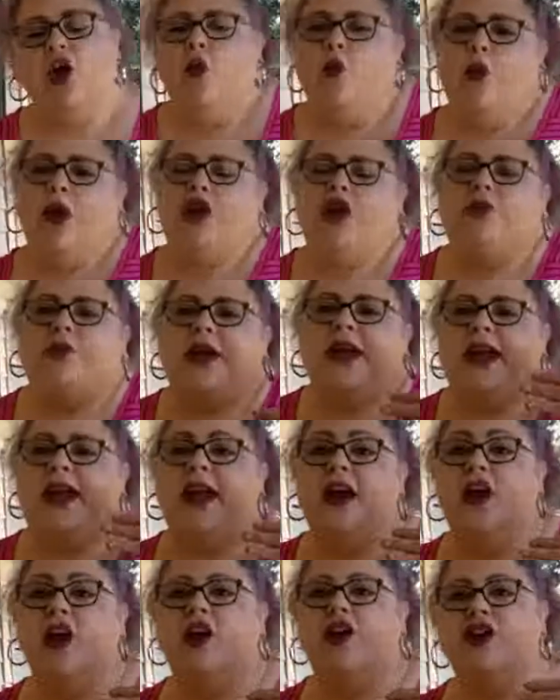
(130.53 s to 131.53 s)
When you
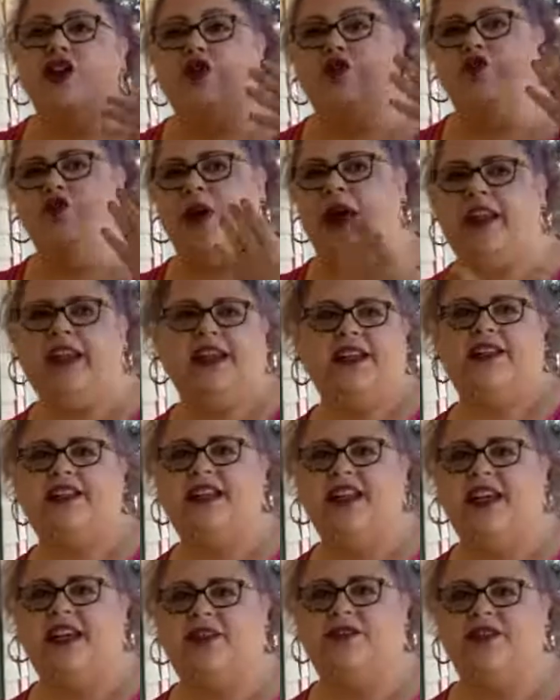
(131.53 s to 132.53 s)
hear your
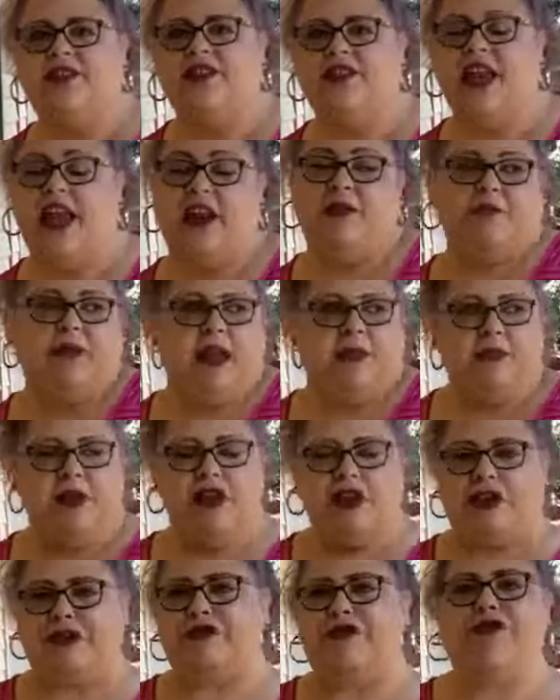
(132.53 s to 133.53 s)
relatives and maybe
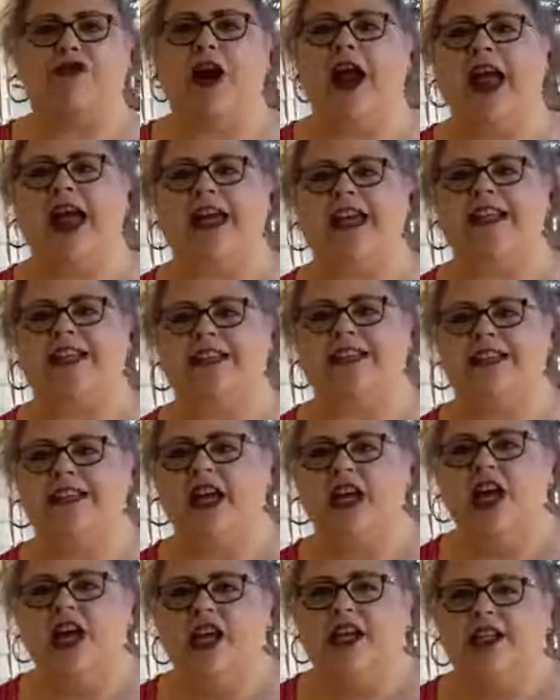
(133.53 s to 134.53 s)
your
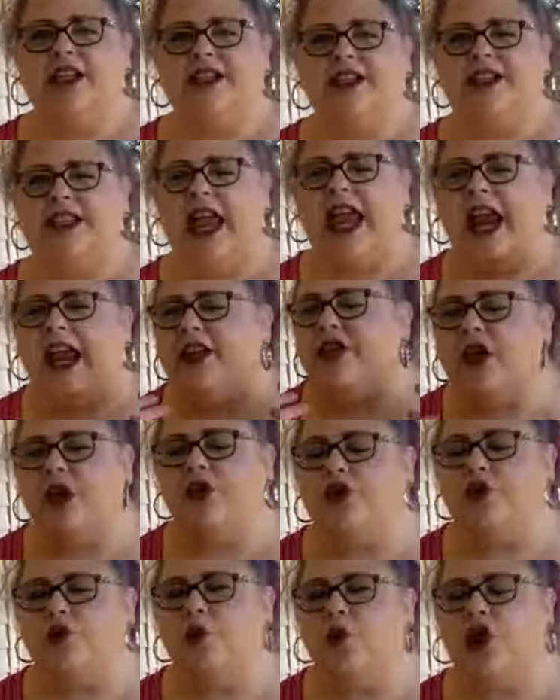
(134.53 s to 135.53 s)
friends saying
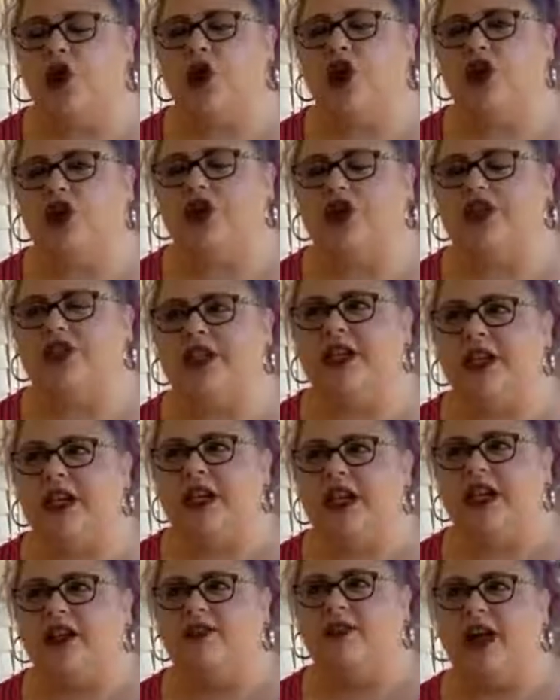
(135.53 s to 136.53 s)
those words
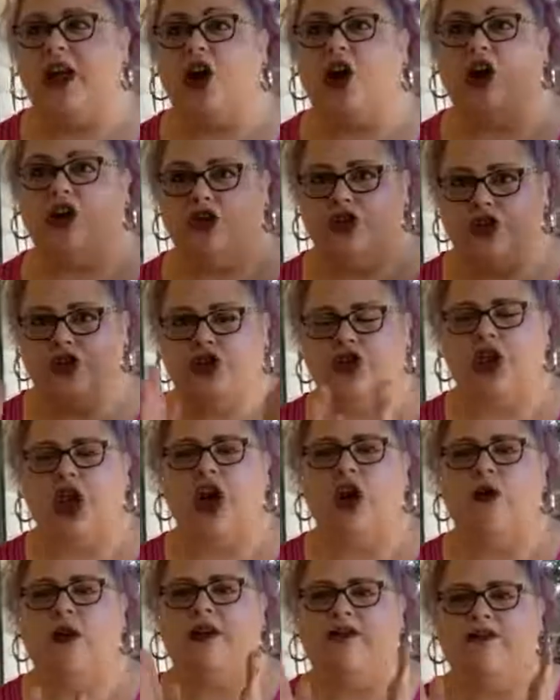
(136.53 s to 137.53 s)
that are
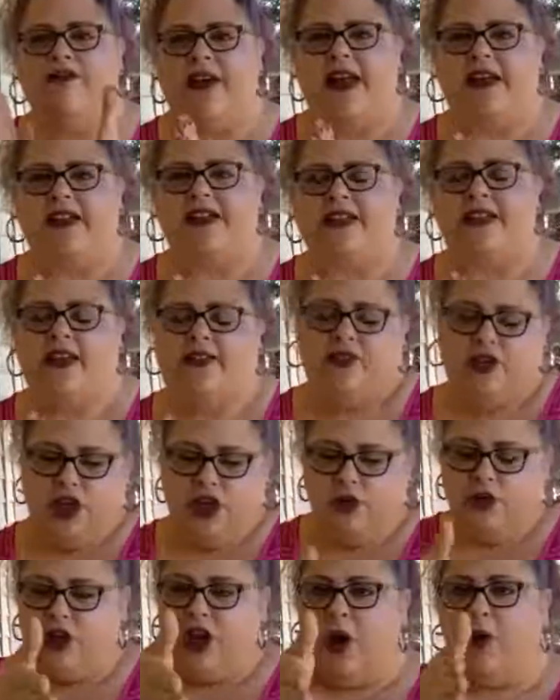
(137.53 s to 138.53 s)
so offensive,
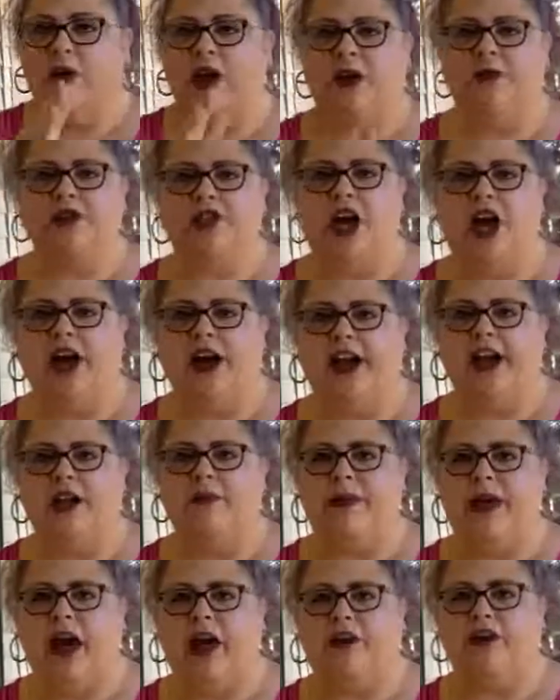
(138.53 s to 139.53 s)
you know what I'm talking
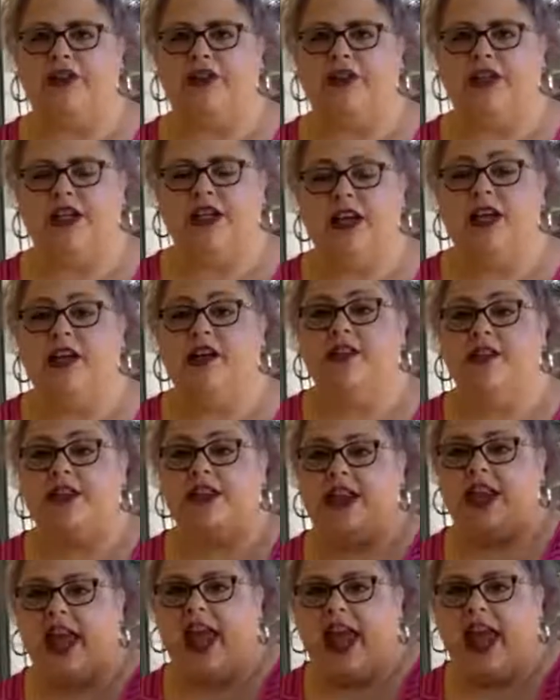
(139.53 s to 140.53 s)
about.
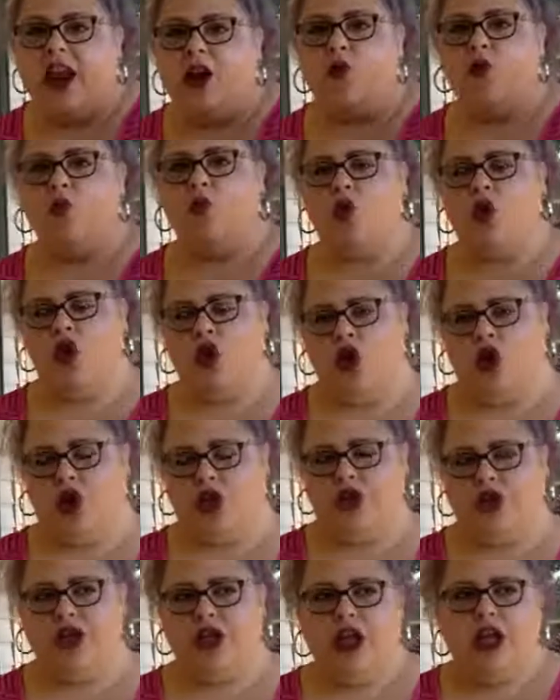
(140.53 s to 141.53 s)
The N
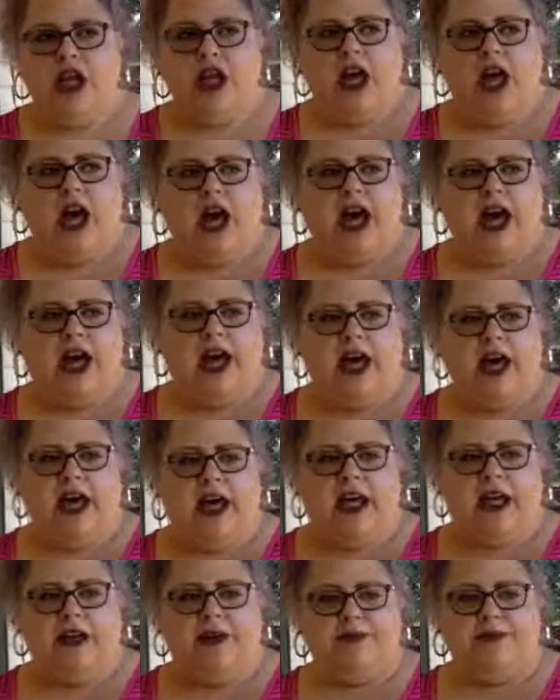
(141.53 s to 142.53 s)
word.
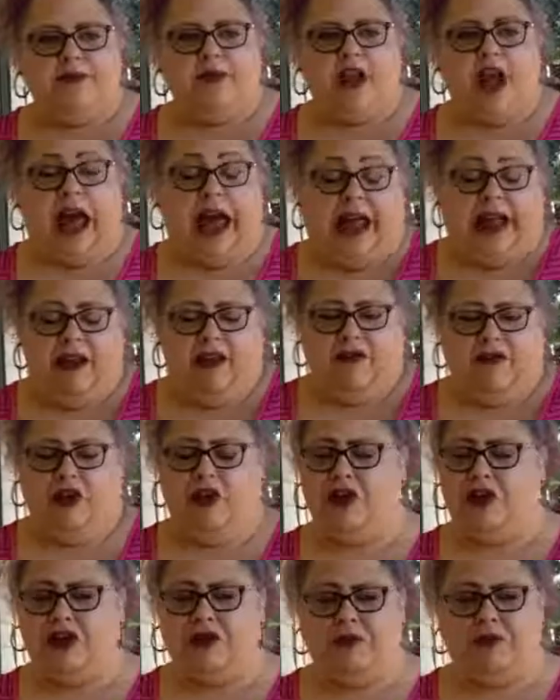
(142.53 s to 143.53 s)
Uh, I have
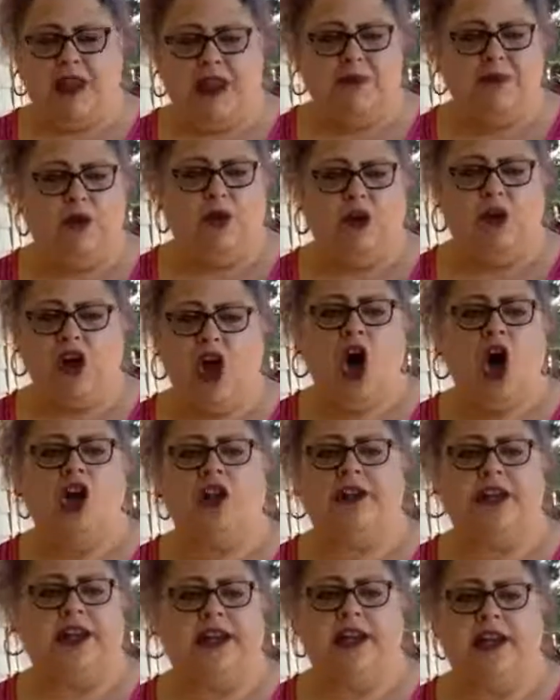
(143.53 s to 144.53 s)
heard people
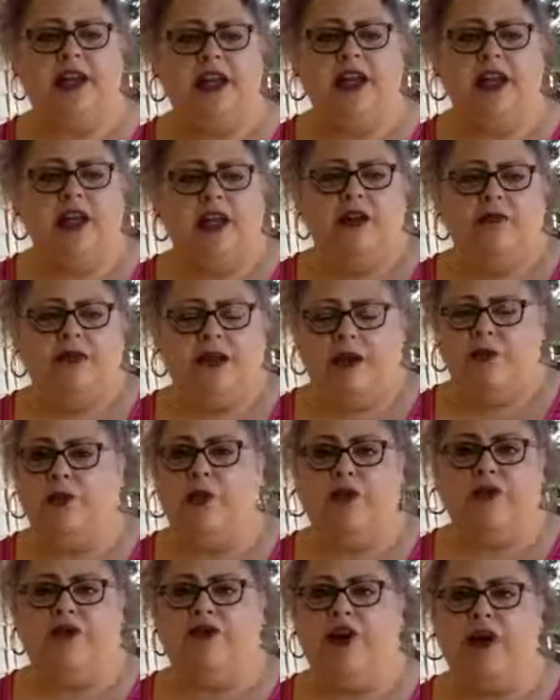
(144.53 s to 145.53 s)
calling
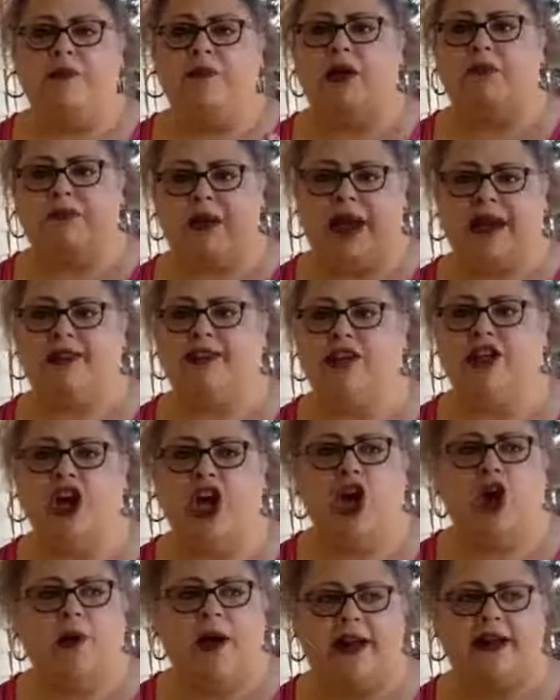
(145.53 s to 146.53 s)
people from
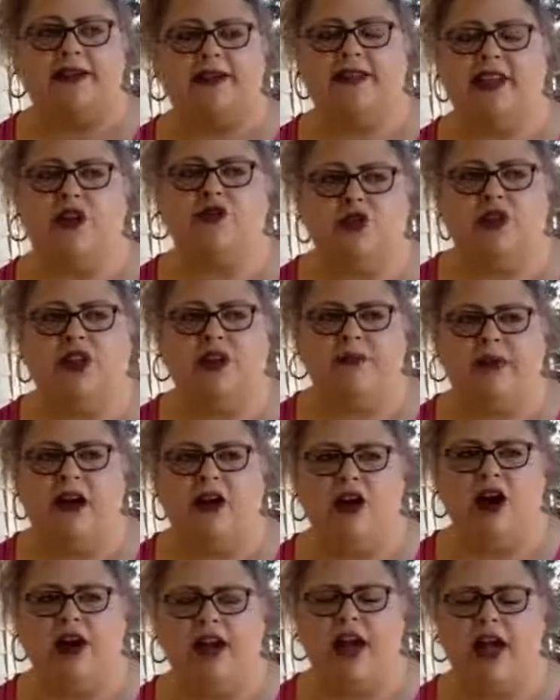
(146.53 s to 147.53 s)
Mexico and Central
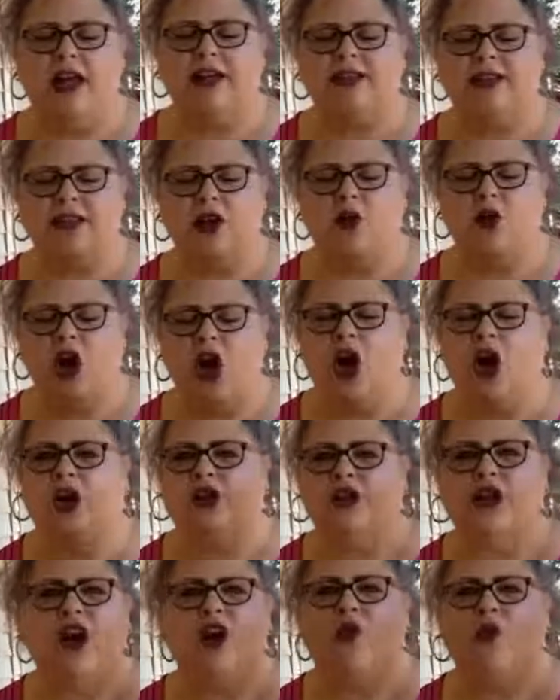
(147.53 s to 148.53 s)
America
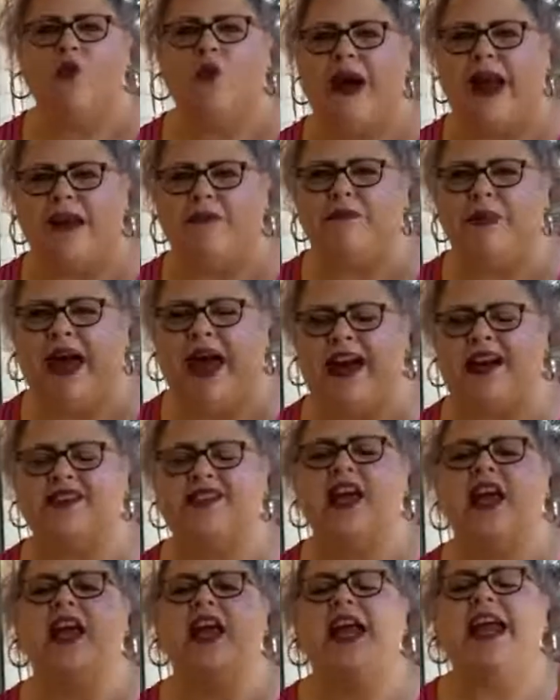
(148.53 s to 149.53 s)
so-called
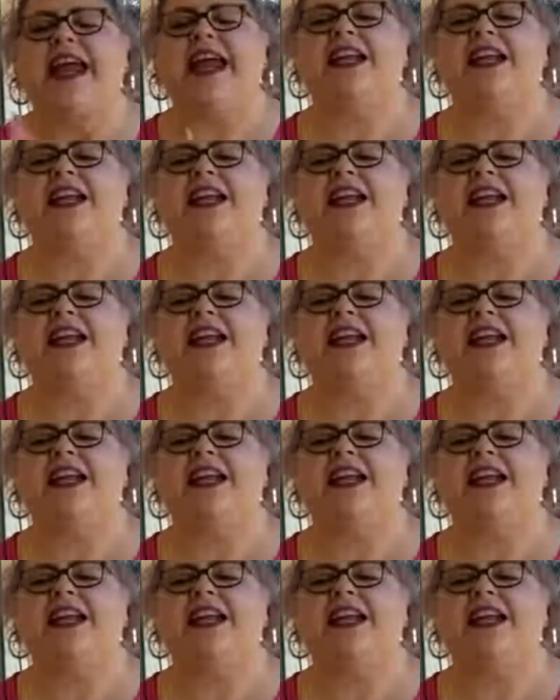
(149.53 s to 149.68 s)
wetbacks.